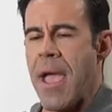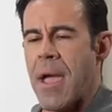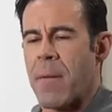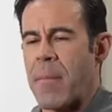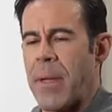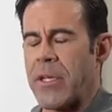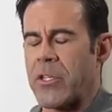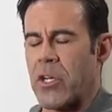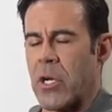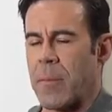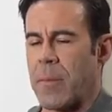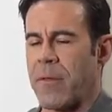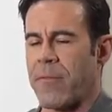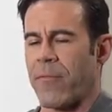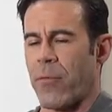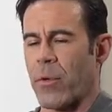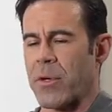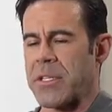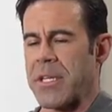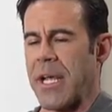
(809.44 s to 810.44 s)
Make sure to be
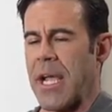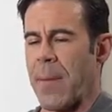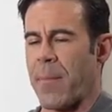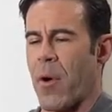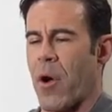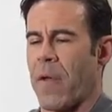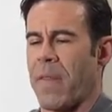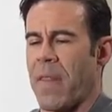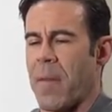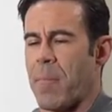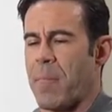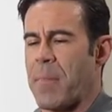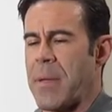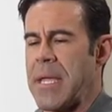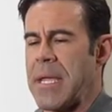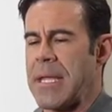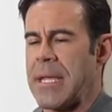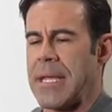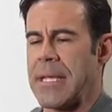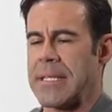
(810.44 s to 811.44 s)
forcing up on the
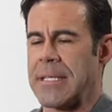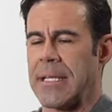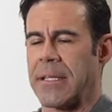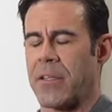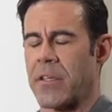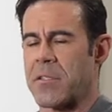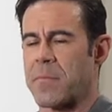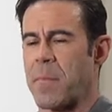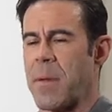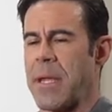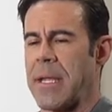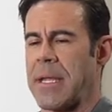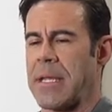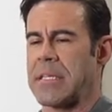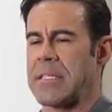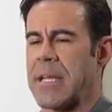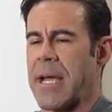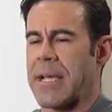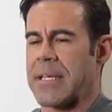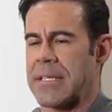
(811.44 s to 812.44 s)
pinkies. Get those
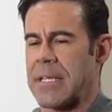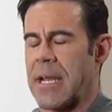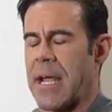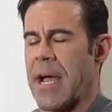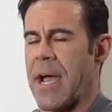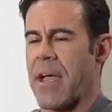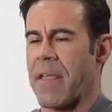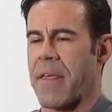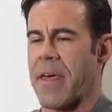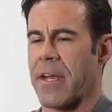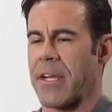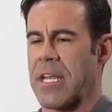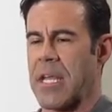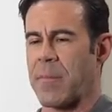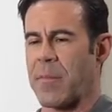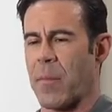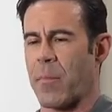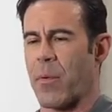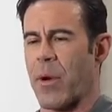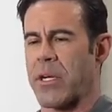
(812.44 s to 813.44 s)
pinkies nice and high. That'll
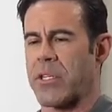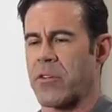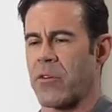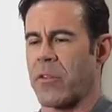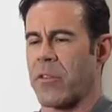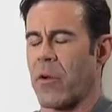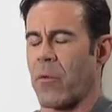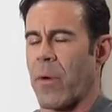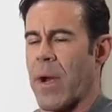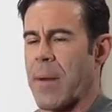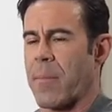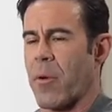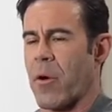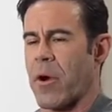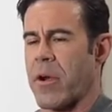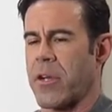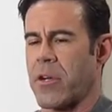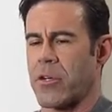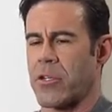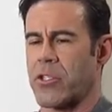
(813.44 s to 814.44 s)
keep the pressure in the right
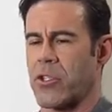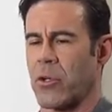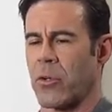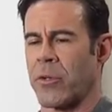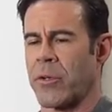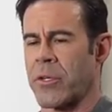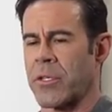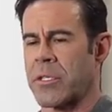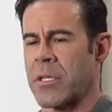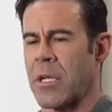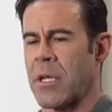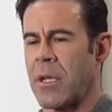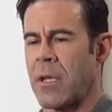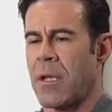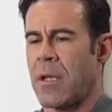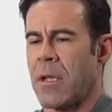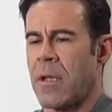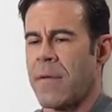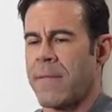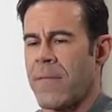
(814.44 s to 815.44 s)
part of your shoulders.
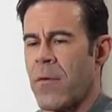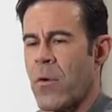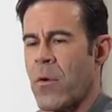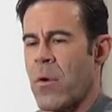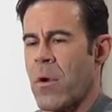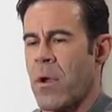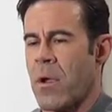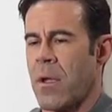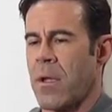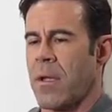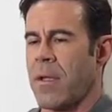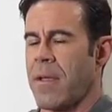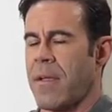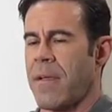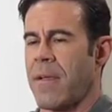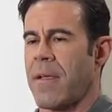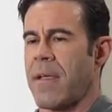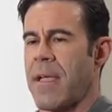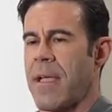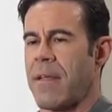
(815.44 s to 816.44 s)

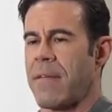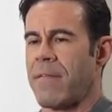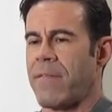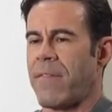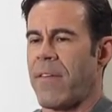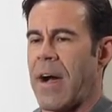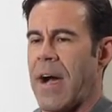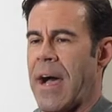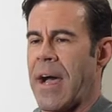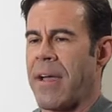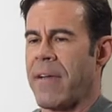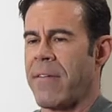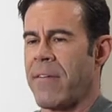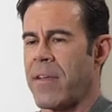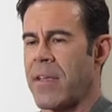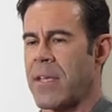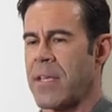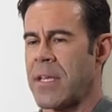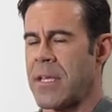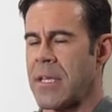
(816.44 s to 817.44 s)
And 5,
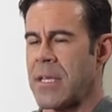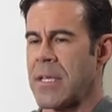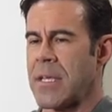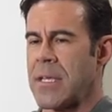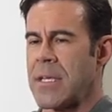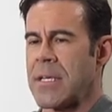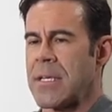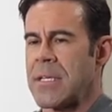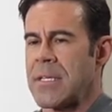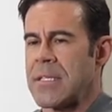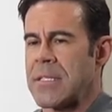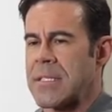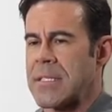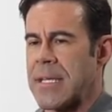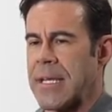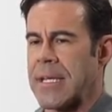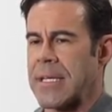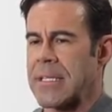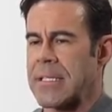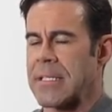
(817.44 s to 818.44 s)

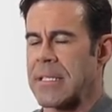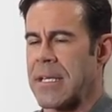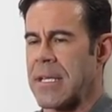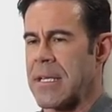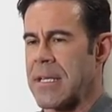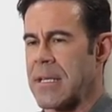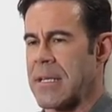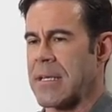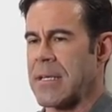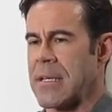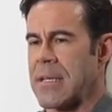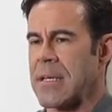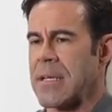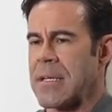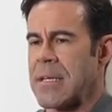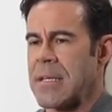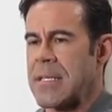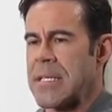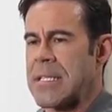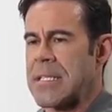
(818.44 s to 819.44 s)
6,
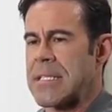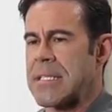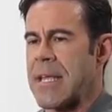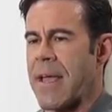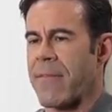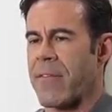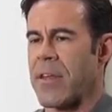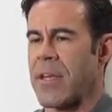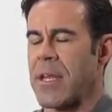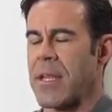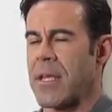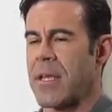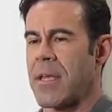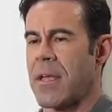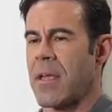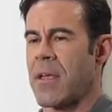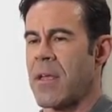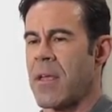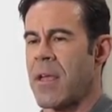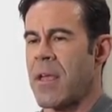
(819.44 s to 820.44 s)
7,
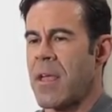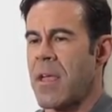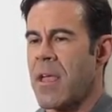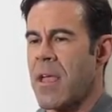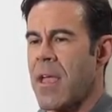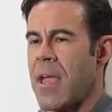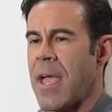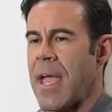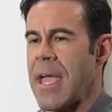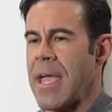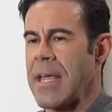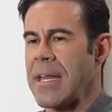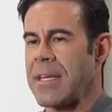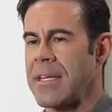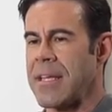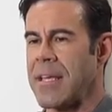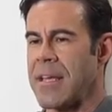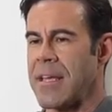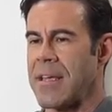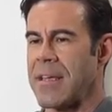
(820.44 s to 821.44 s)

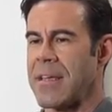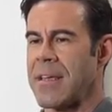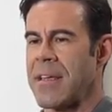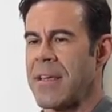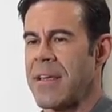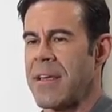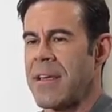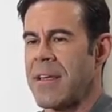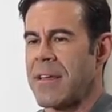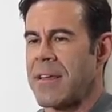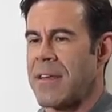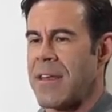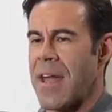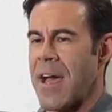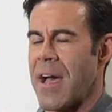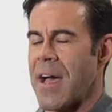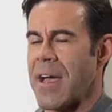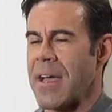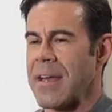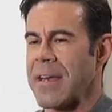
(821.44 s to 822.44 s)
8,
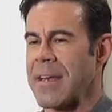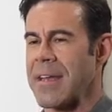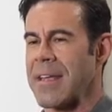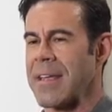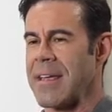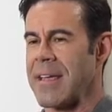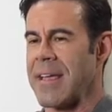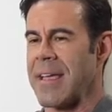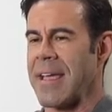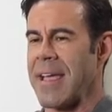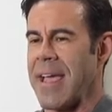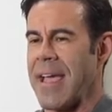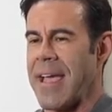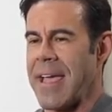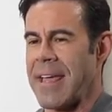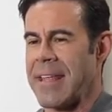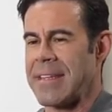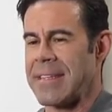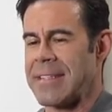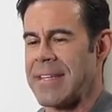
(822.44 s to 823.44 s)
9,
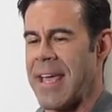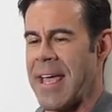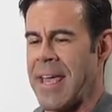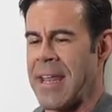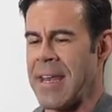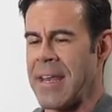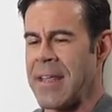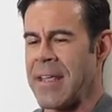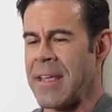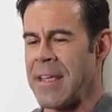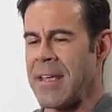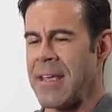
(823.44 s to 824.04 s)
and 10.